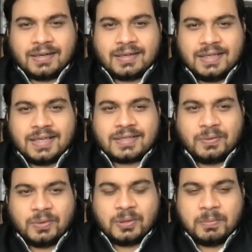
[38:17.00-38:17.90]
create a
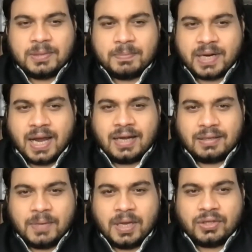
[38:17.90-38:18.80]
global brand
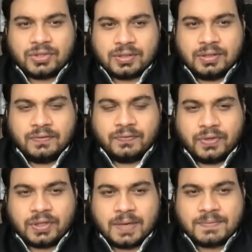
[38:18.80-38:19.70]
image
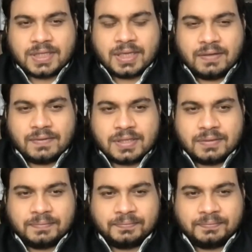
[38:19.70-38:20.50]
for themselves?